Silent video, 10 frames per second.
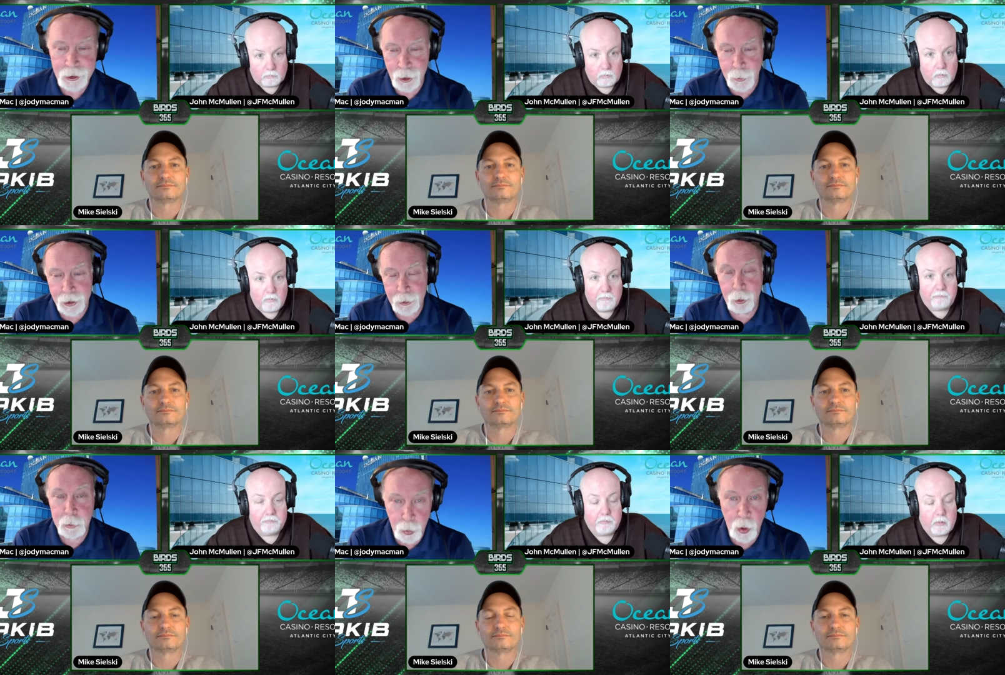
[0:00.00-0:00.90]
Speaker 1: So when he
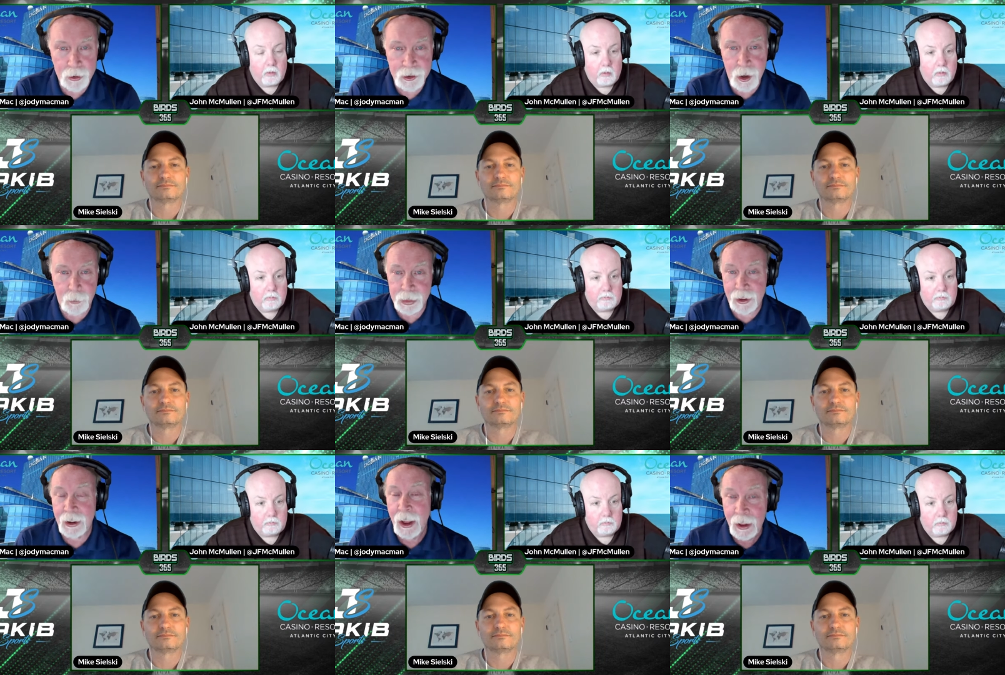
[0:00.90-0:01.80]
reports
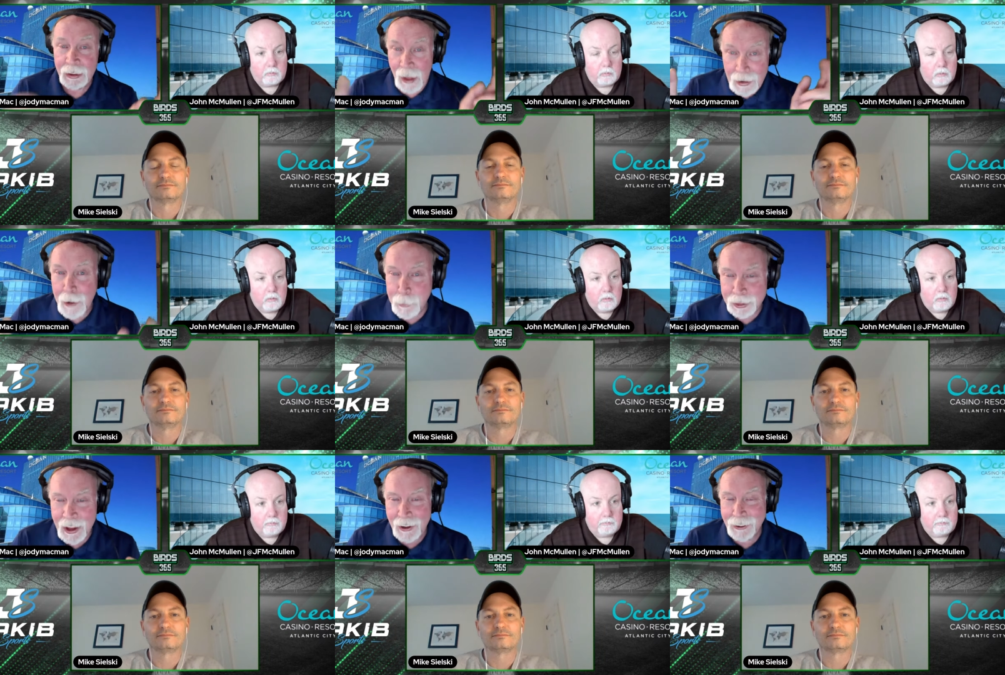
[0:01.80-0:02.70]
something, not
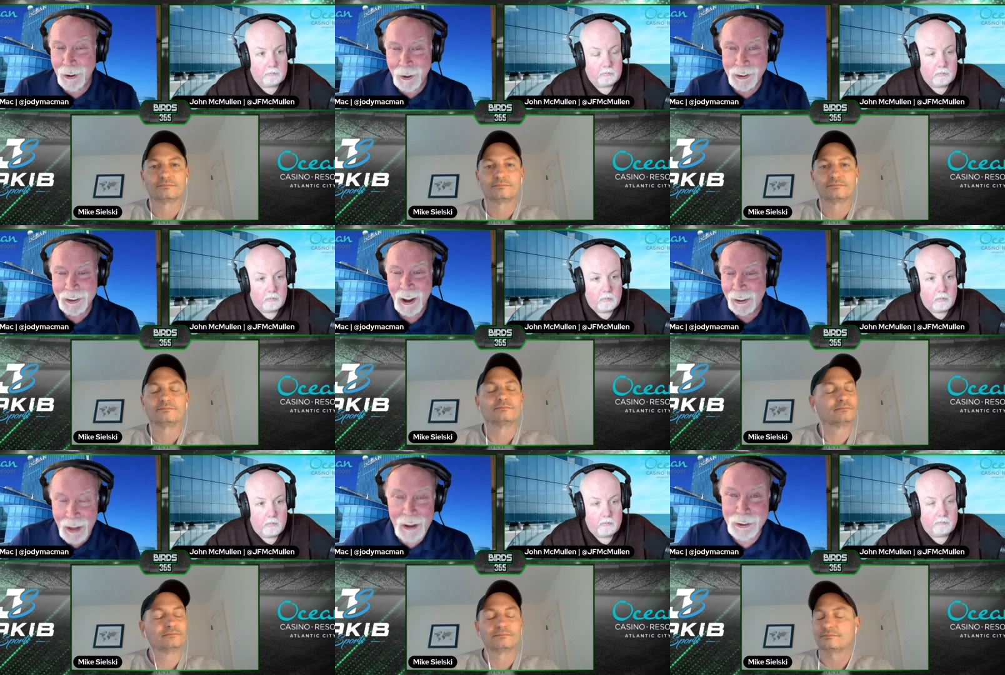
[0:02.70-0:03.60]
hypotheticals,
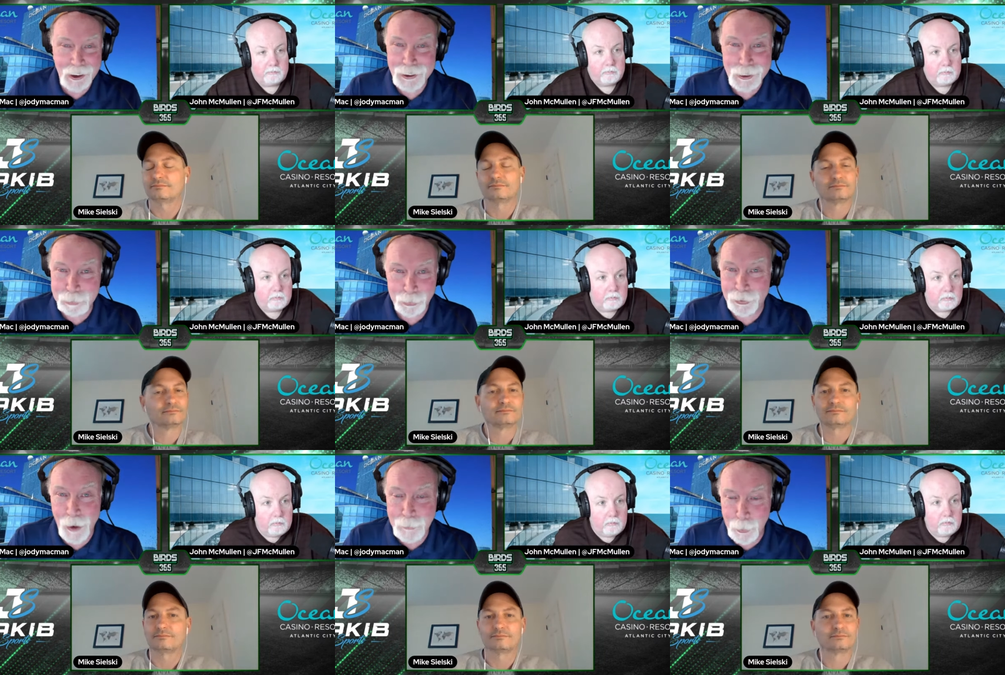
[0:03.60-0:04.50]
not just
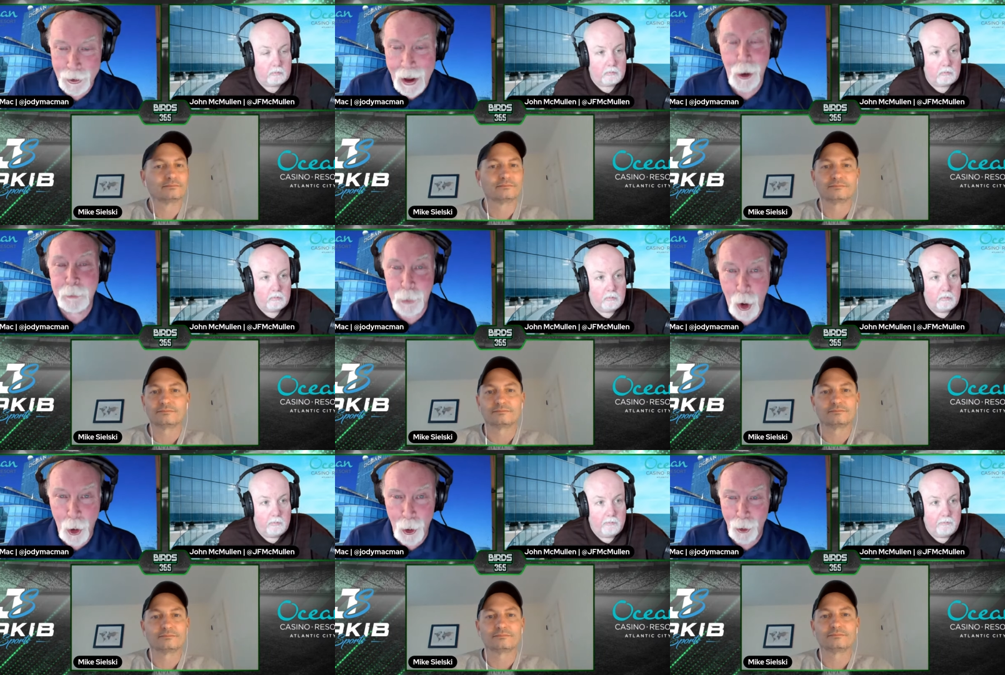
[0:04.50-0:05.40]
put out a
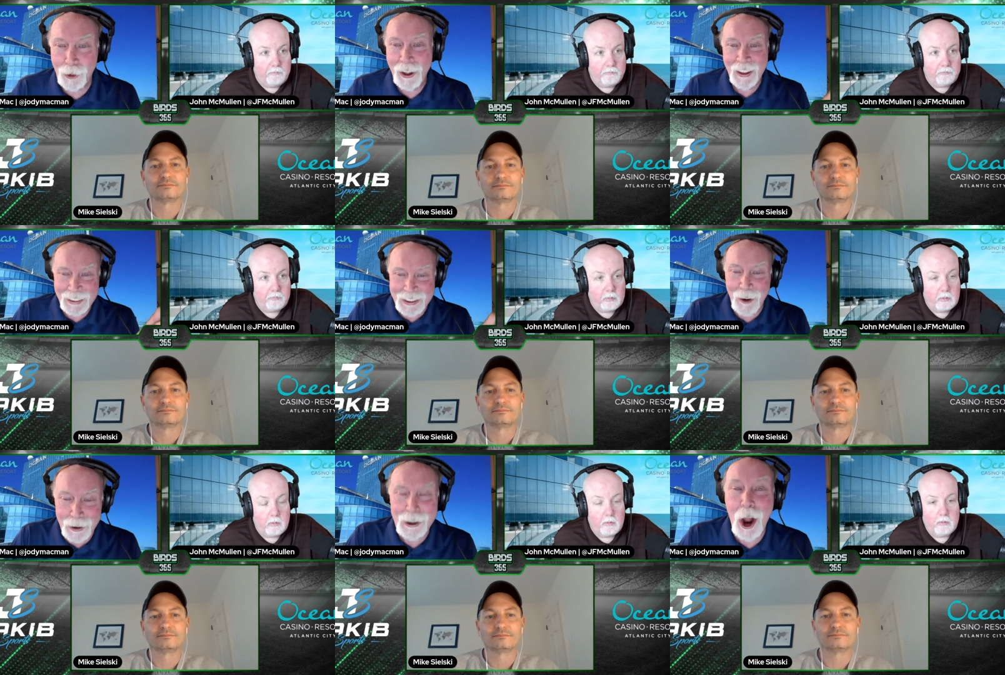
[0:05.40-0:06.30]
poll,
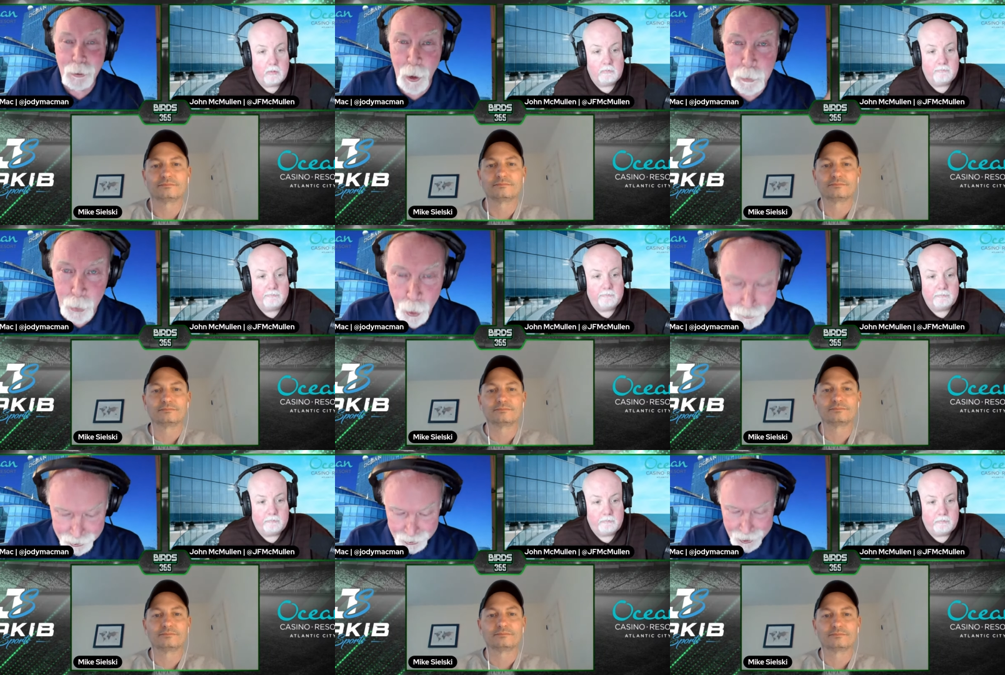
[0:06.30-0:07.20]
Derek Gunn
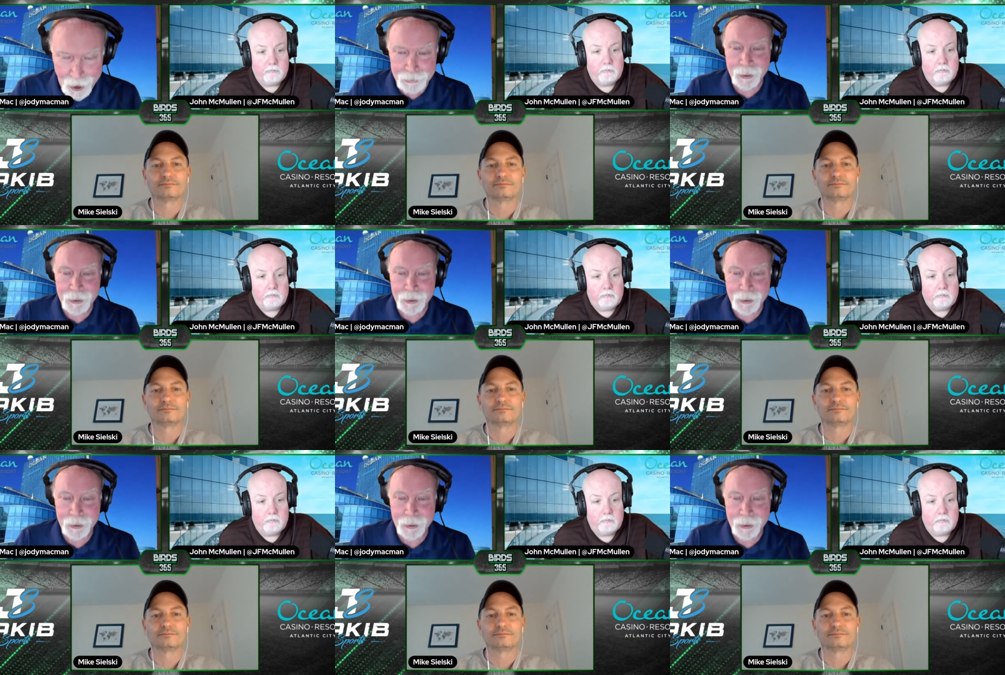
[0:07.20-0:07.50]
reports stuff.